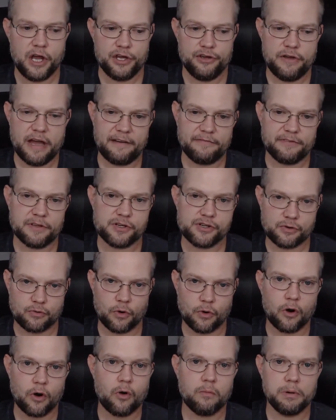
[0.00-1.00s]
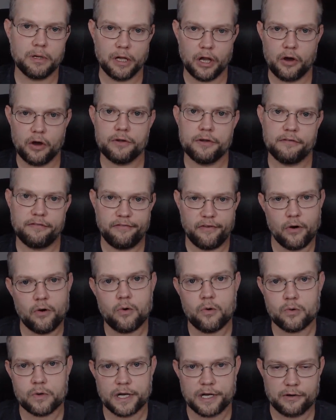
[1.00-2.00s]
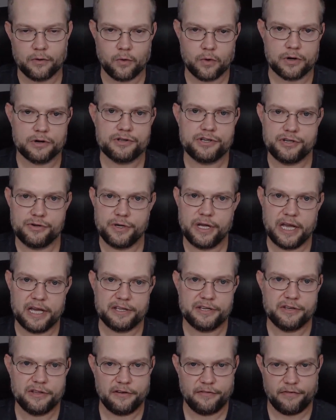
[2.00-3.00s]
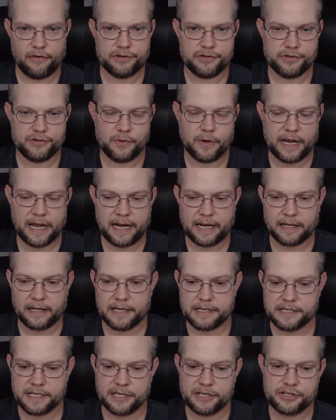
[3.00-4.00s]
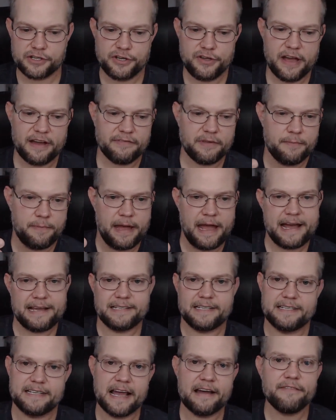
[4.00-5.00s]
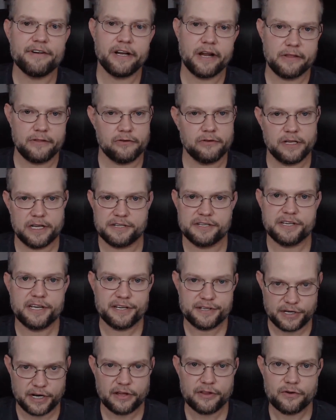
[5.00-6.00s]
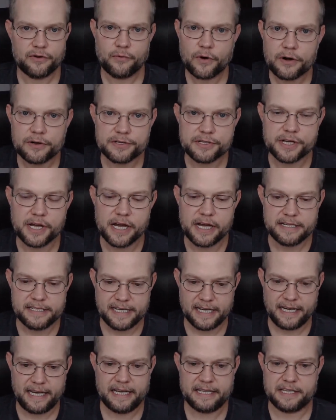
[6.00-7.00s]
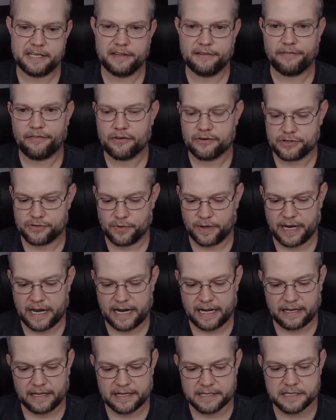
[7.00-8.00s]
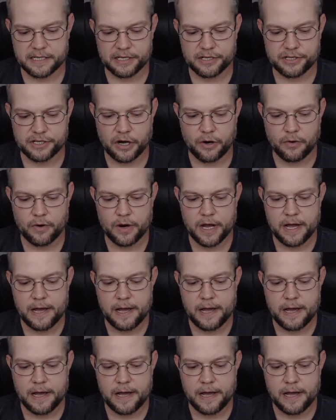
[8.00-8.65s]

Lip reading: You have to scroll below the fold in order to get to the first organic listing. So you have to pass 7 other listings, in other words, to get to the first organic listing. So